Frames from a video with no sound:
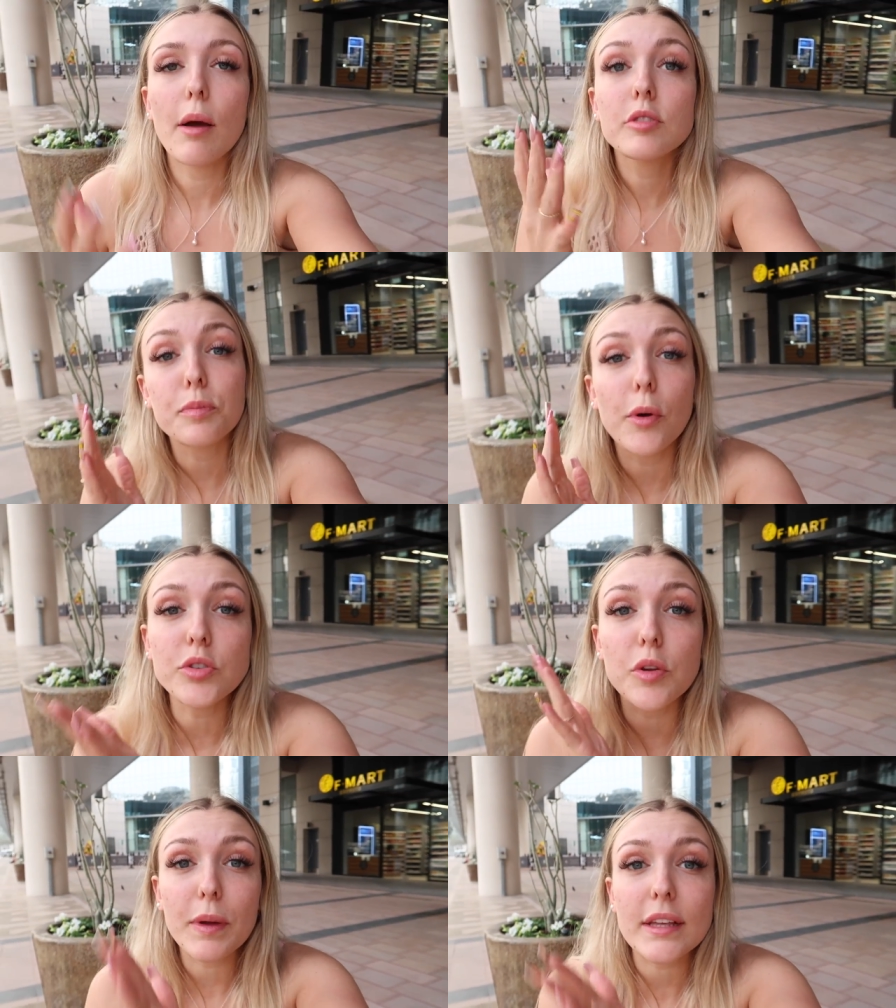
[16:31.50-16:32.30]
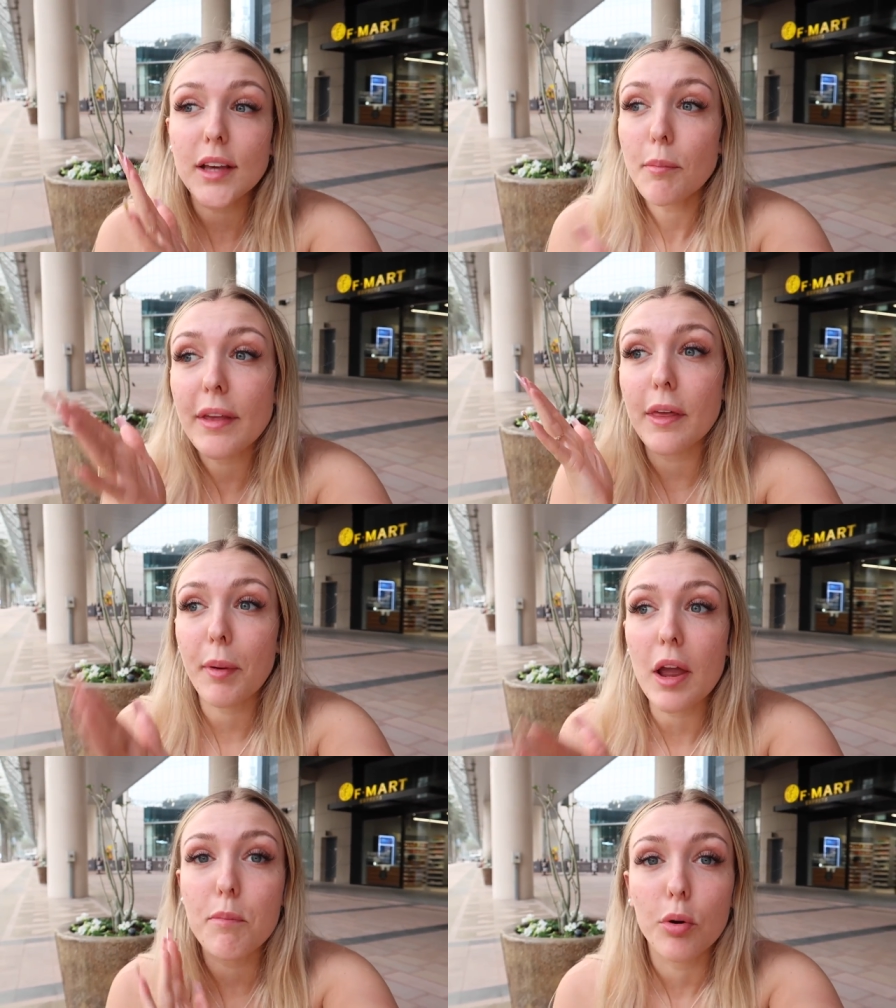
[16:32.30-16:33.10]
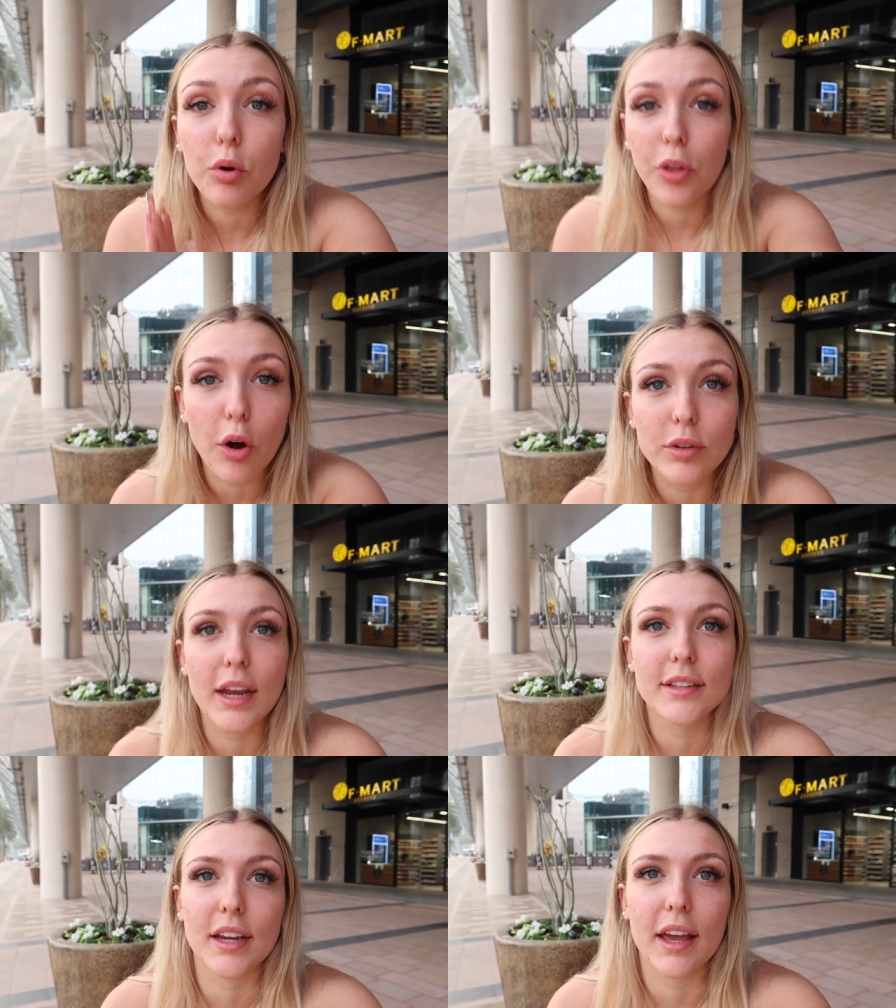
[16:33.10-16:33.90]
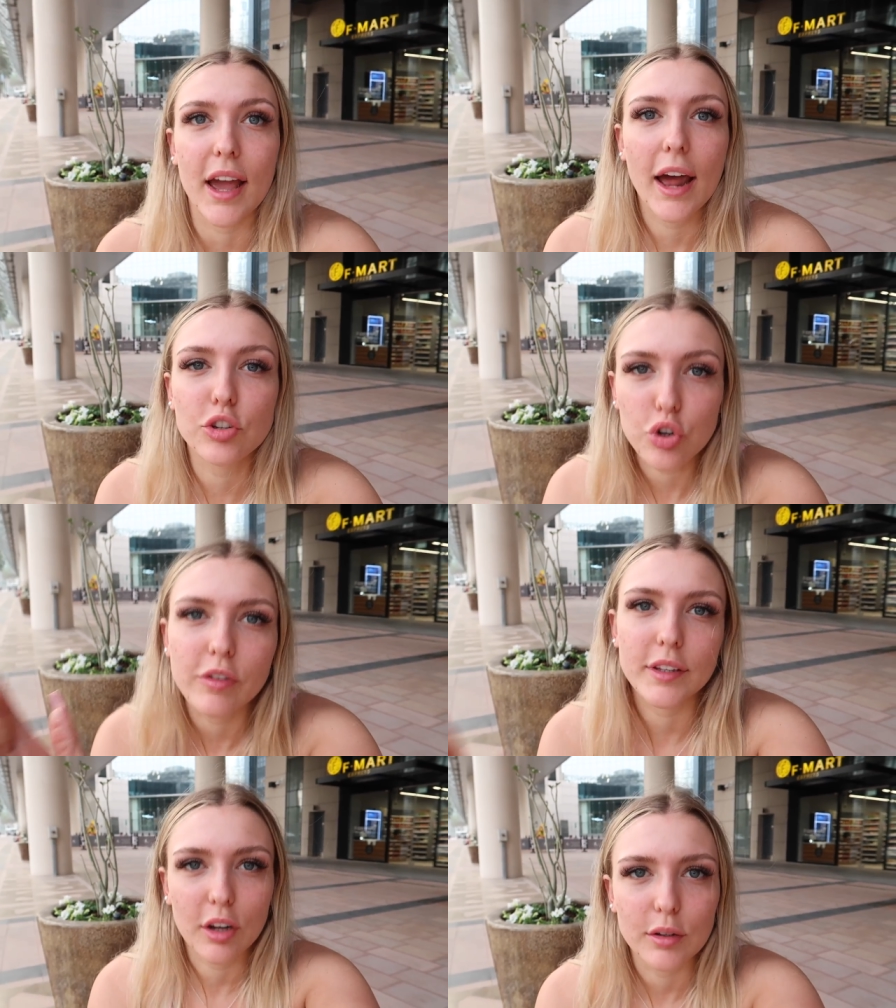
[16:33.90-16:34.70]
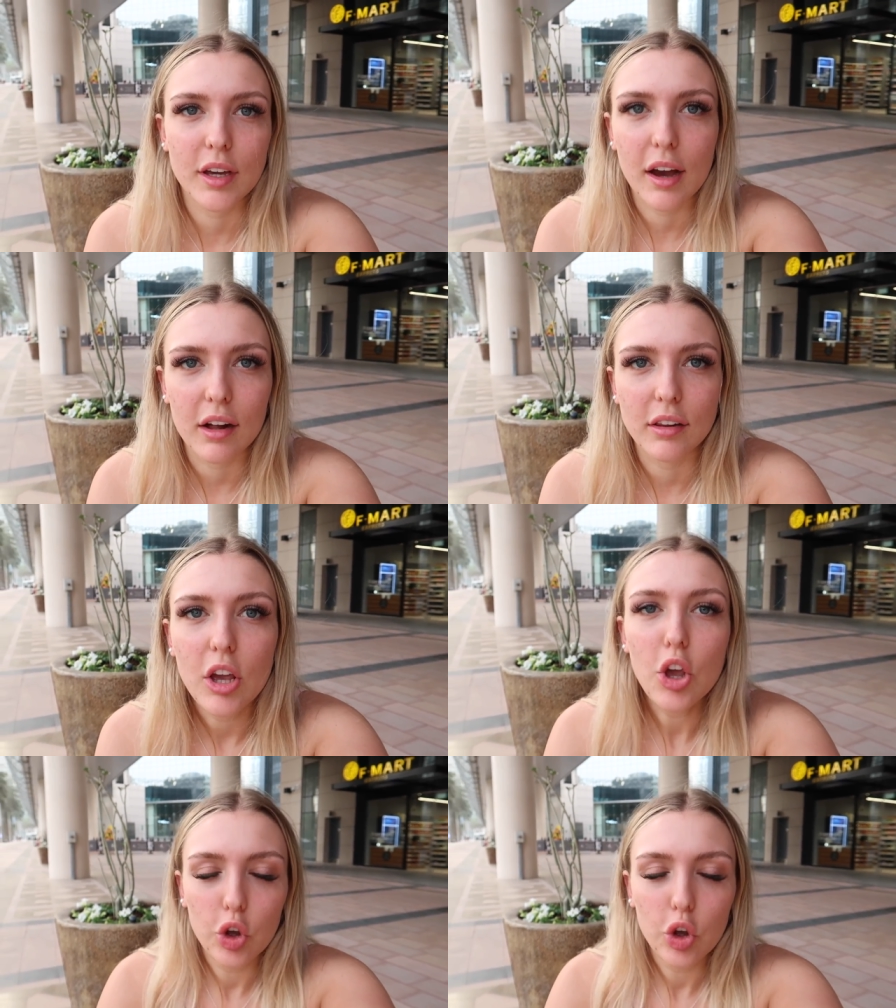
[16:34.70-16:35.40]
I was supposed to be sunbathing by a pool the whole day today at a tourist hotel.